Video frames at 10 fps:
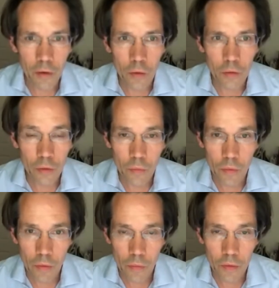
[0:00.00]
old who
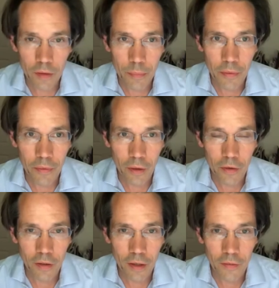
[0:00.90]
who've wanted to
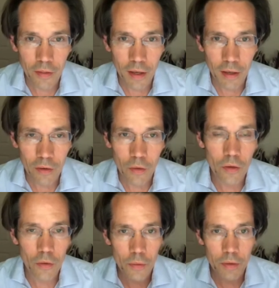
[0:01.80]
pathologize that. You
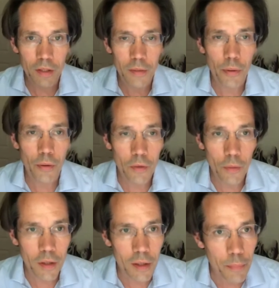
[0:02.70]
you're right. wanting to put, you're
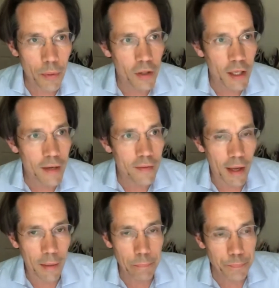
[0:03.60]
wanting to push against
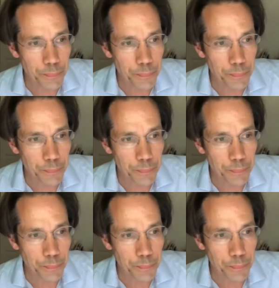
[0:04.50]
that.